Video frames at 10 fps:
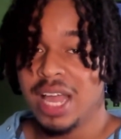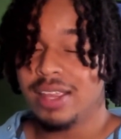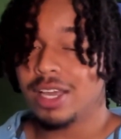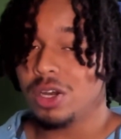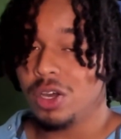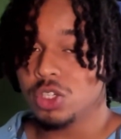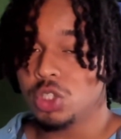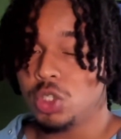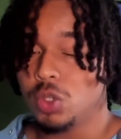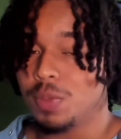they can also
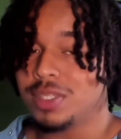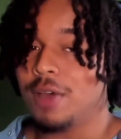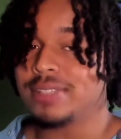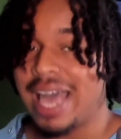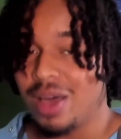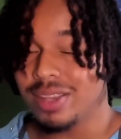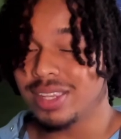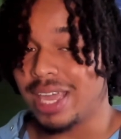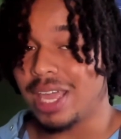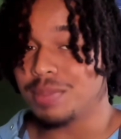shoot themselves out of the
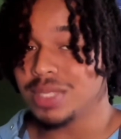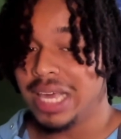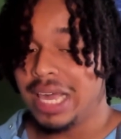games.